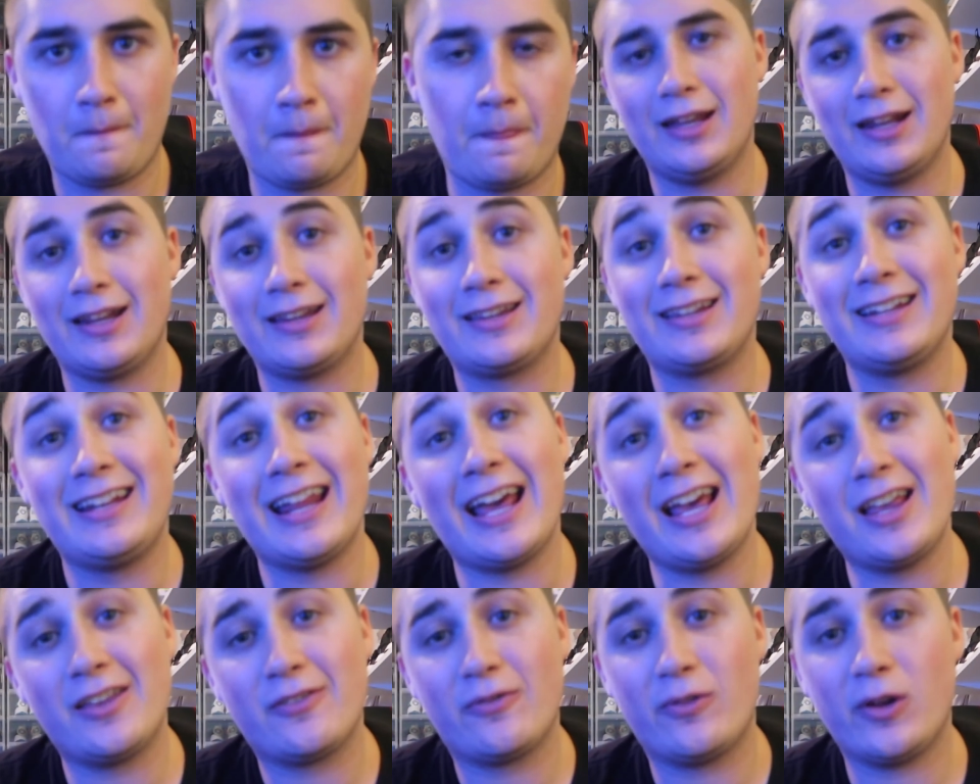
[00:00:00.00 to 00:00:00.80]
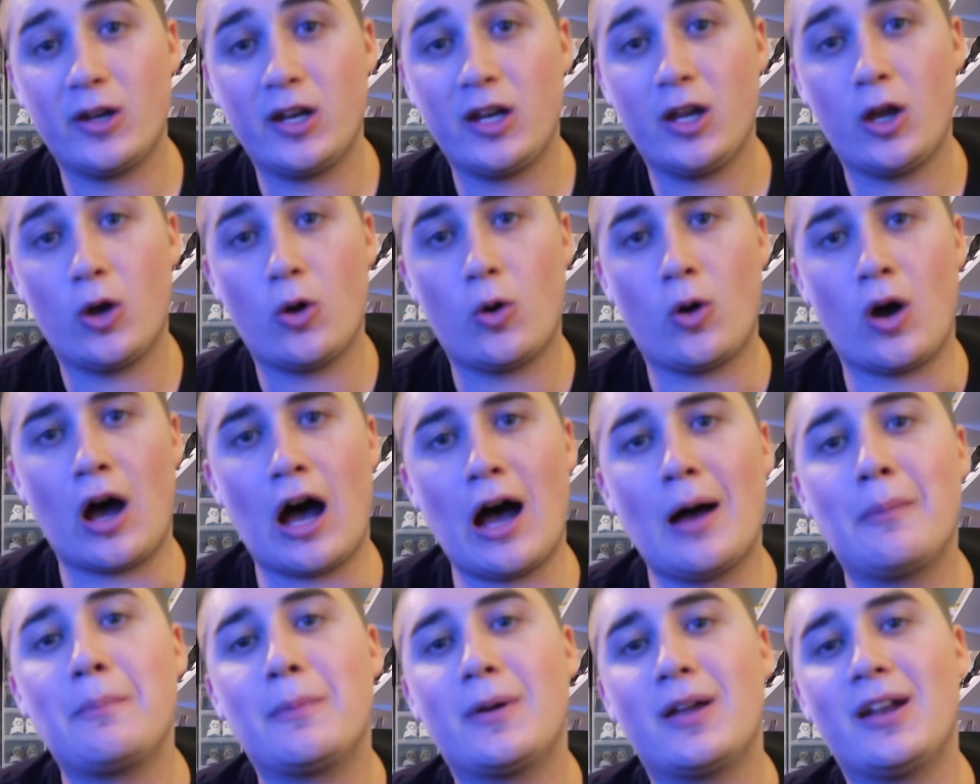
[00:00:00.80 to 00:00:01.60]
And in today's video,
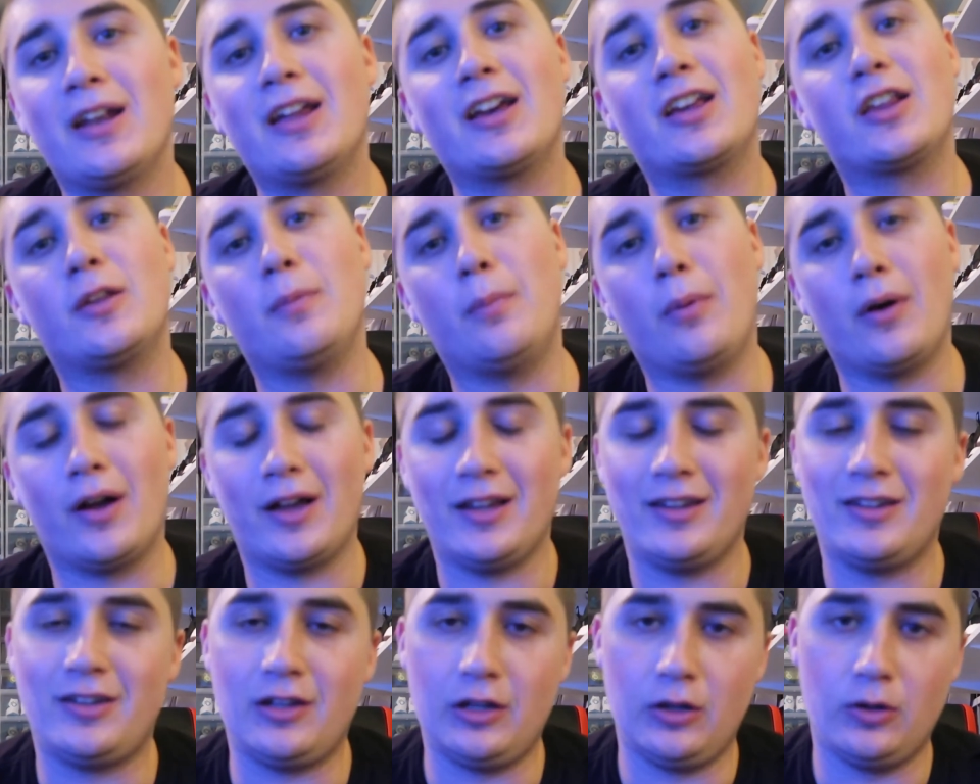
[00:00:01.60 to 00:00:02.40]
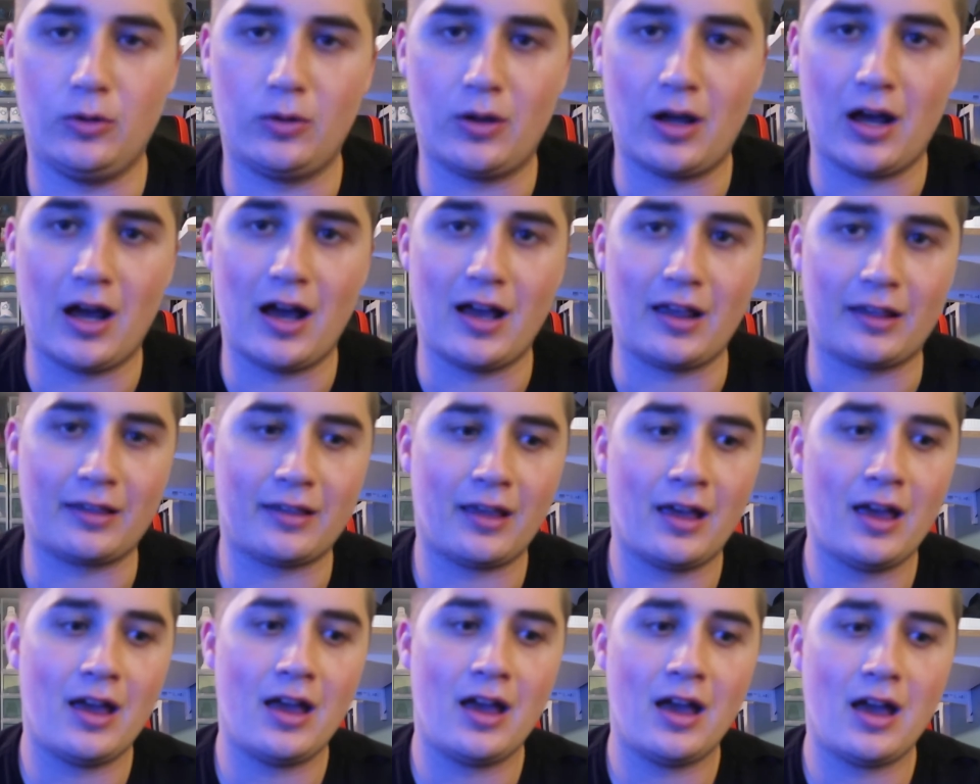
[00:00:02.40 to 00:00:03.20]
I'm gonna explain to you
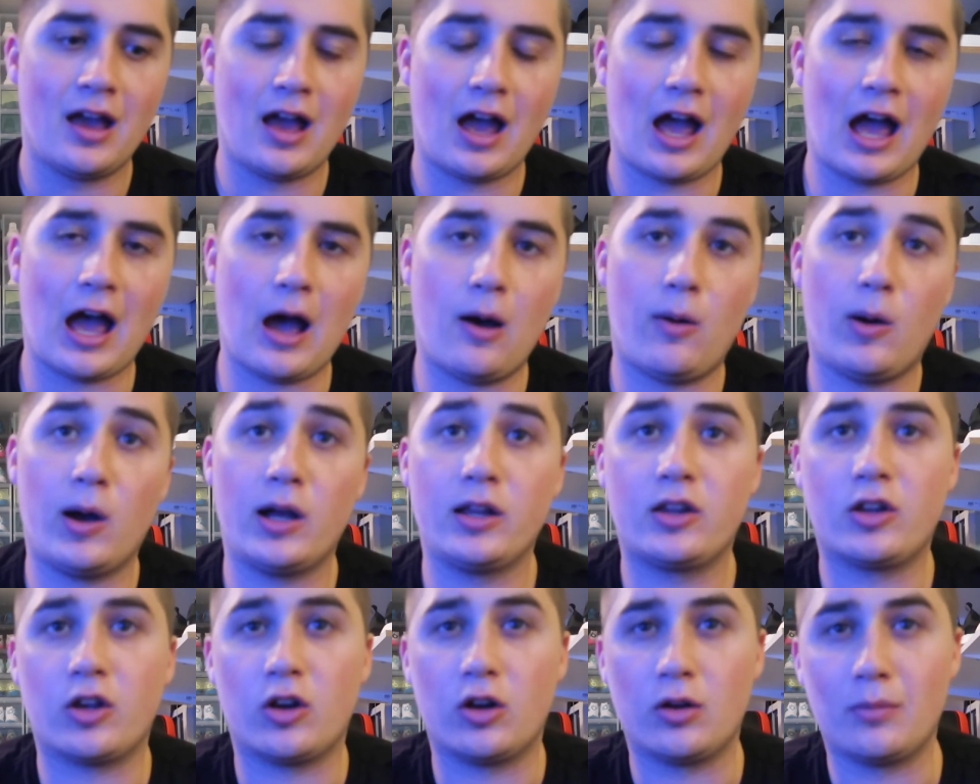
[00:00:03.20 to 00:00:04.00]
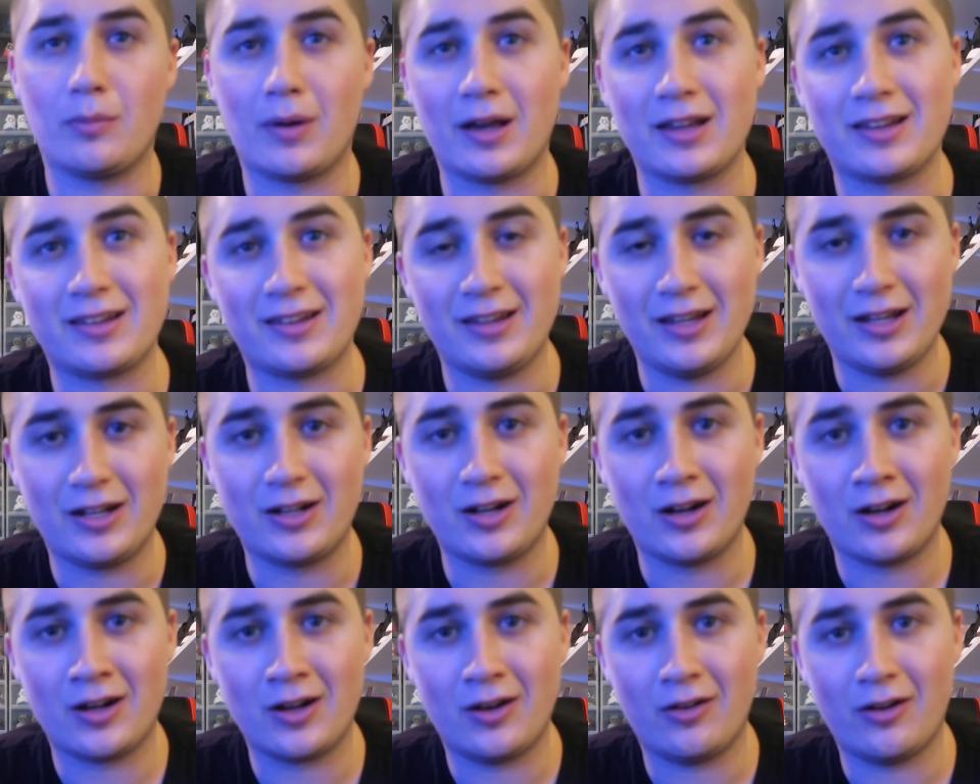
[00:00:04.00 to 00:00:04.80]
guys how I turned my
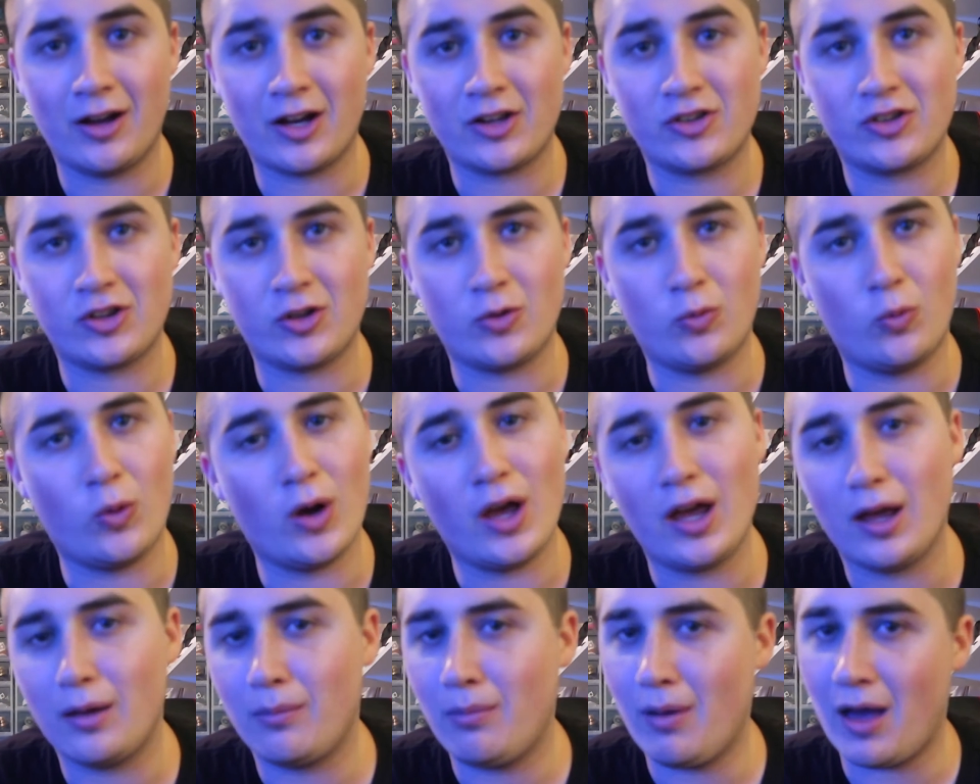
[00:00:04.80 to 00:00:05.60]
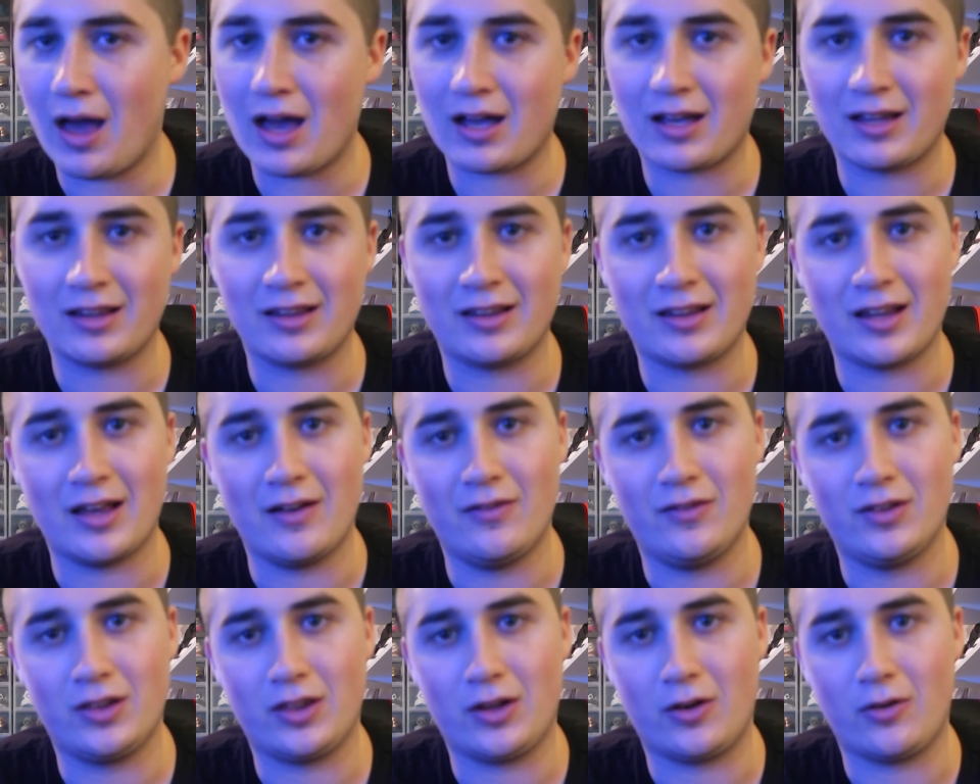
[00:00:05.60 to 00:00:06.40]
sneaker collection way back in
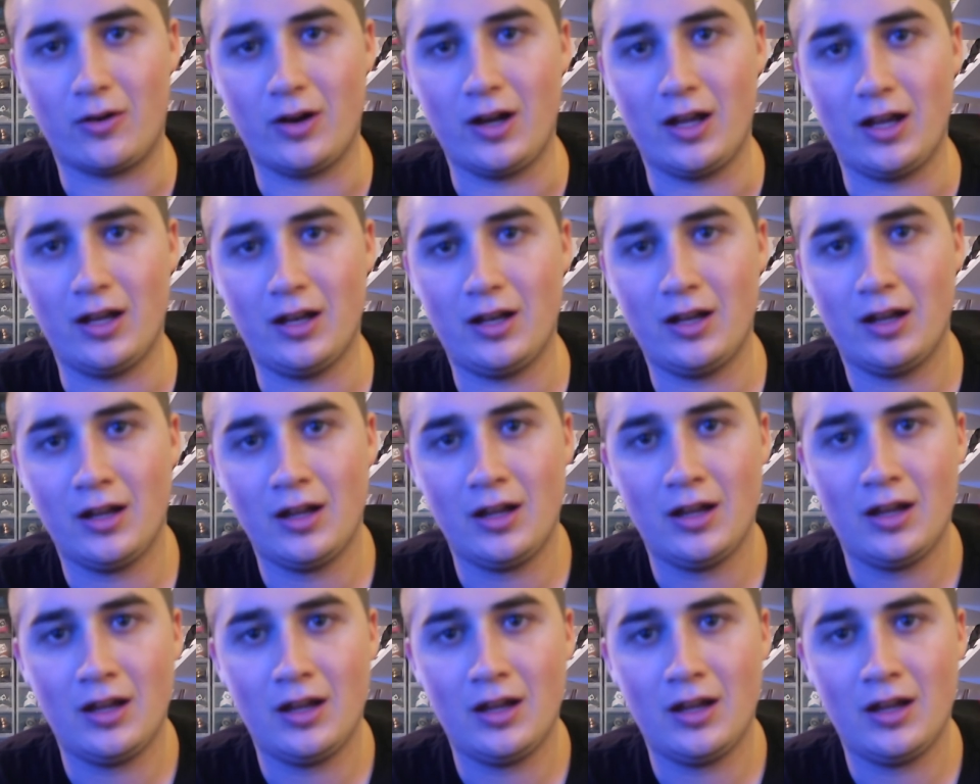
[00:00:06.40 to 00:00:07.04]
7th grade